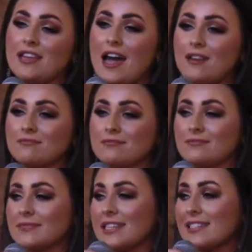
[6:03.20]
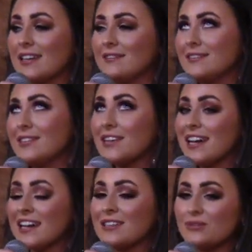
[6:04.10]
that. And I said,
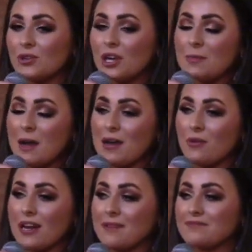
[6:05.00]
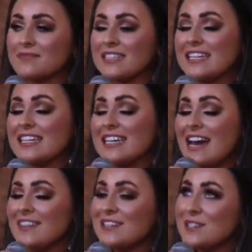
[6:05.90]
okay, went on about my way.
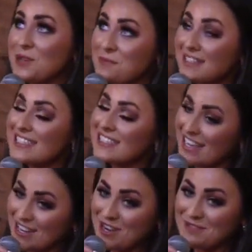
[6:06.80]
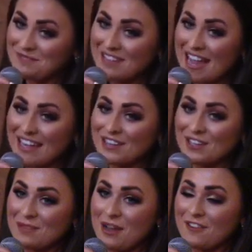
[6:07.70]
And then 2 months later, I
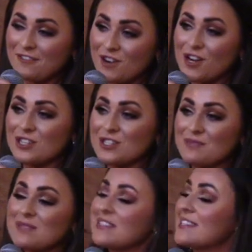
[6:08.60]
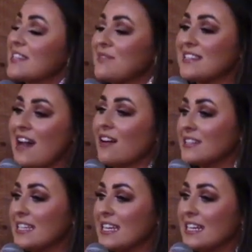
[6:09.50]
entered in my first Miss Mississippi's
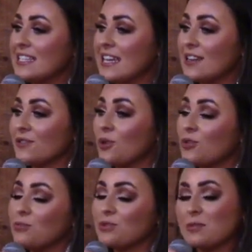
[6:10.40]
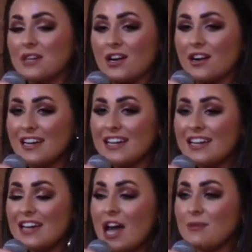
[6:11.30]
Outstanding Teen local preliminary
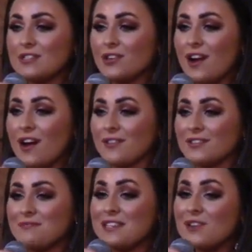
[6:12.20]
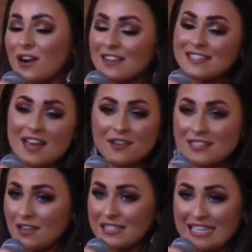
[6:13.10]
and was crowned Miss Heart of the
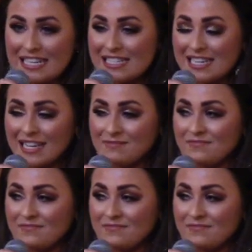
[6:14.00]
South's Outstanding Teen.